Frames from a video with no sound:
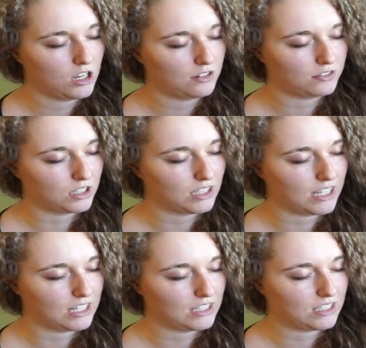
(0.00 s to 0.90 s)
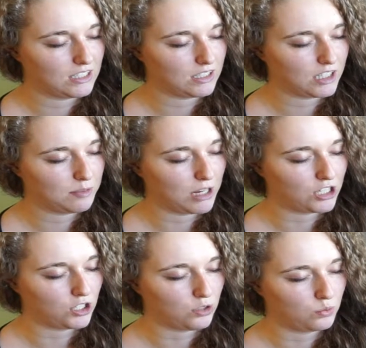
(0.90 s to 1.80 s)
for this
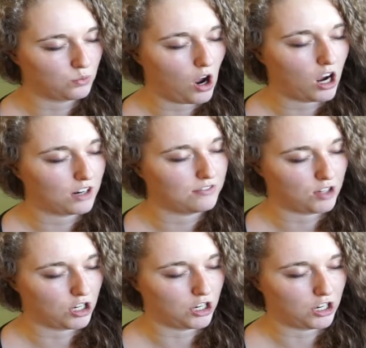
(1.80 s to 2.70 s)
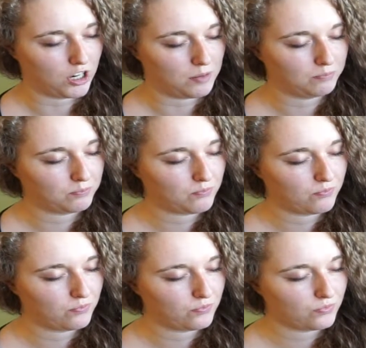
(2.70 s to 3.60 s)
special rock for her.
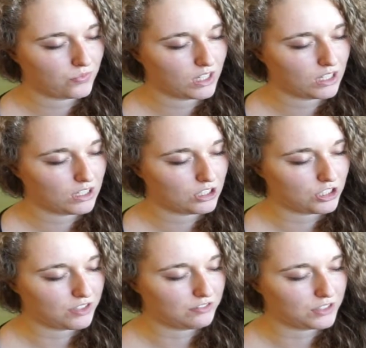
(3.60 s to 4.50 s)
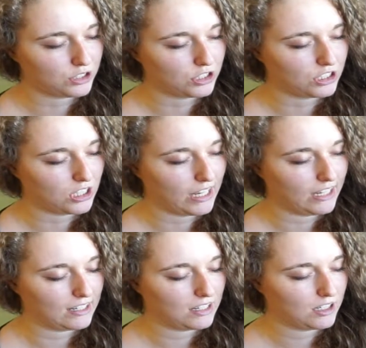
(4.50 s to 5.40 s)
She feels
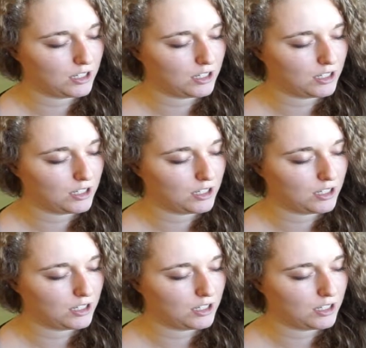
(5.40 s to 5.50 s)
like